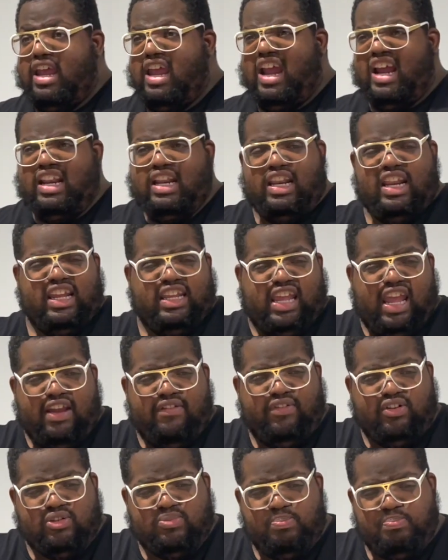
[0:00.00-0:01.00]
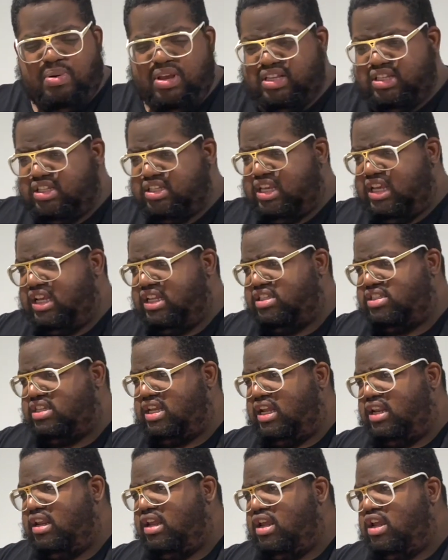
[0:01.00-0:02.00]
And then they gave us biscuits,
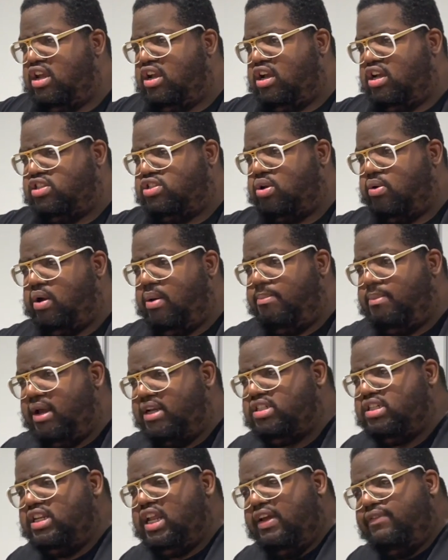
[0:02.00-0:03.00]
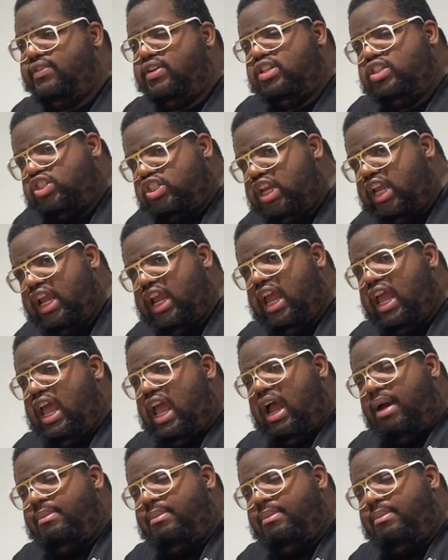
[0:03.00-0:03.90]
and so imagine having change,